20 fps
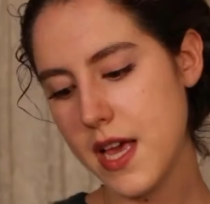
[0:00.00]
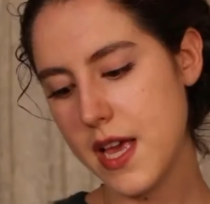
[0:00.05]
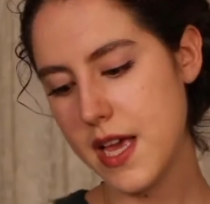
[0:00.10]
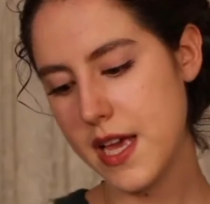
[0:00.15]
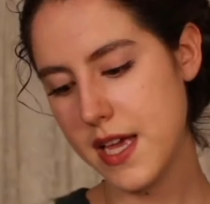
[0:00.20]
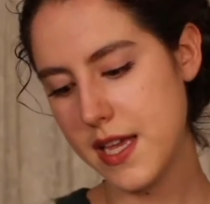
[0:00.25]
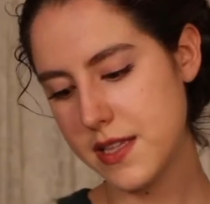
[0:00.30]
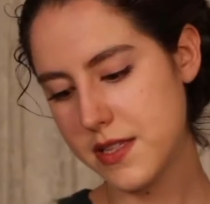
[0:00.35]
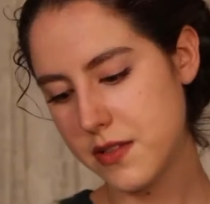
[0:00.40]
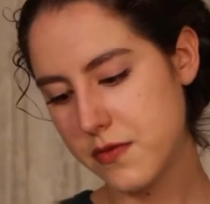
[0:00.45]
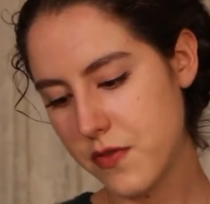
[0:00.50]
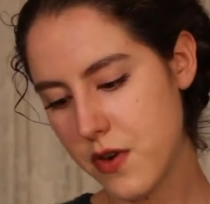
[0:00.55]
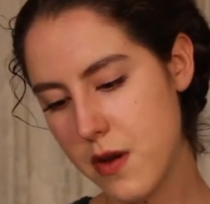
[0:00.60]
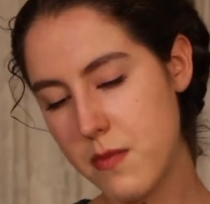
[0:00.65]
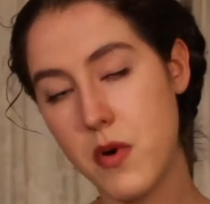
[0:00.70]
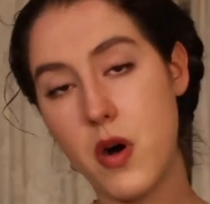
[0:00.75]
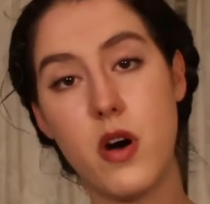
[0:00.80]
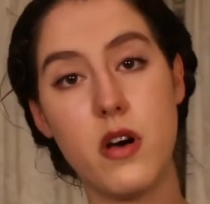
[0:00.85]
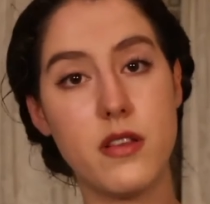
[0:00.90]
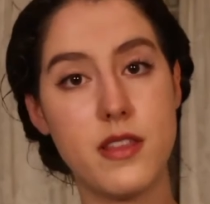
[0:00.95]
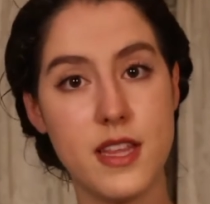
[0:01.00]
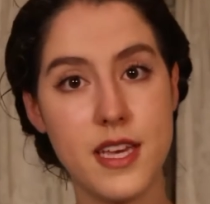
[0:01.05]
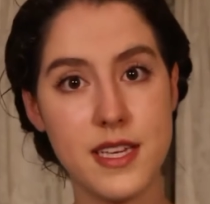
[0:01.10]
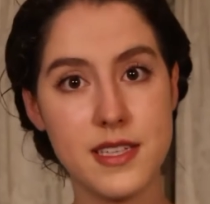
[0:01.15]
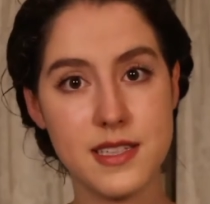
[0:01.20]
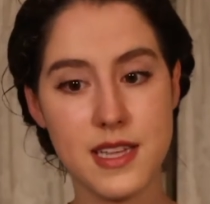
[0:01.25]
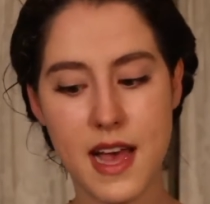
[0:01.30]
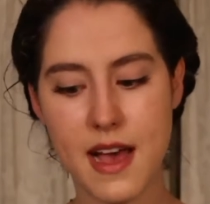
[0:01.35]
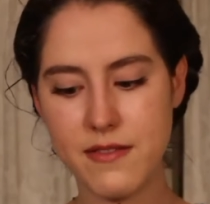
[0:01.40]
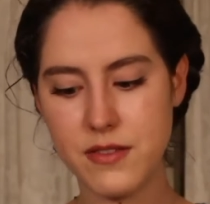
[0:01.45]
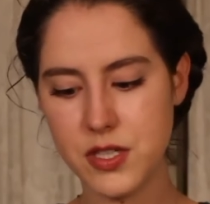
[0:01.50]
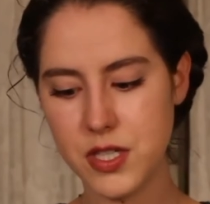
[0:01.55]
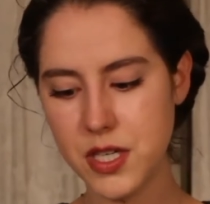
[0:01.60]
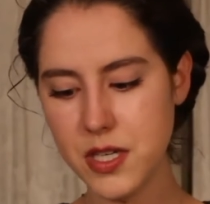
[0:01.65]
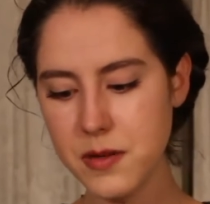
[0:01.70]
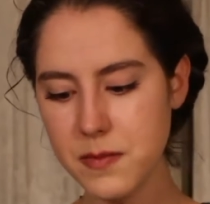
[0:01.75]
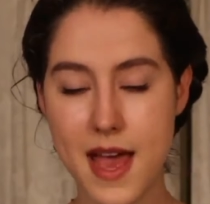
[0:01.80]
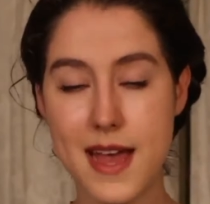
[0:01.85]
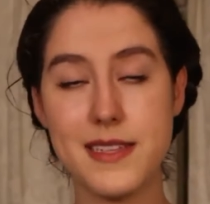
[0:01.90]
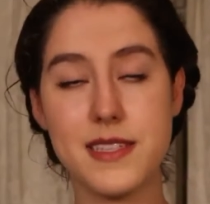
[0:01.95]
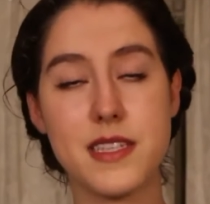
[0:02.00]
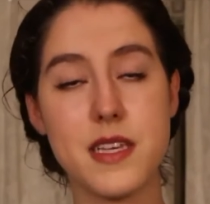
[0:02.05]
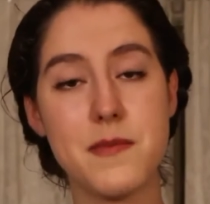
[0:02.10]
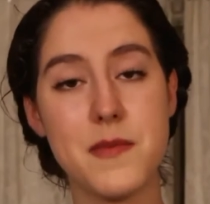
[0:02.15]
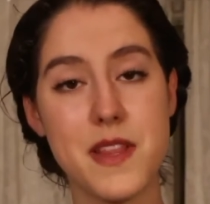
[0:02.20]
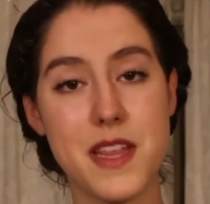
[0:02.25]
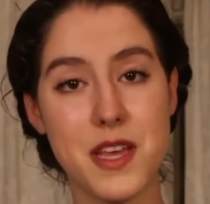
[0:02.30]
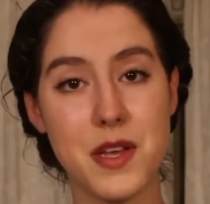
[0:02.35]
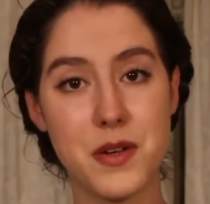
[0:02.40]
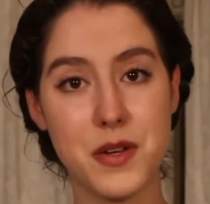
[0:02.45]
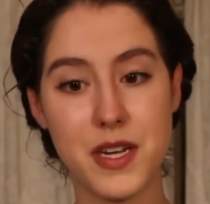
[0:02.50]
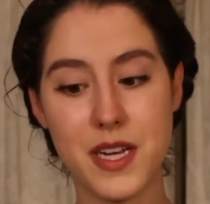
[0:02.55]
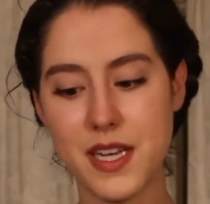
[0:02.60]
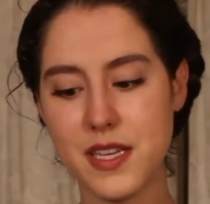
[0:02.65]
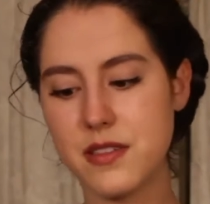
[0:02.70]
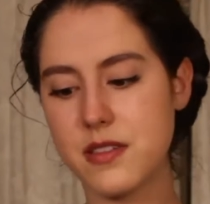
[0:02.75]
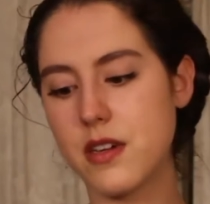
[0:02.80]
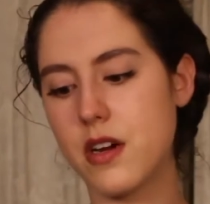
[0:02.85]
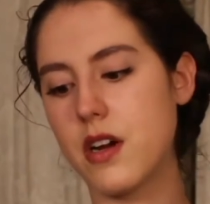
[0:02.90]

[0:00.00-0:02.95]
It's from All Things Lavender, and some of the ingredients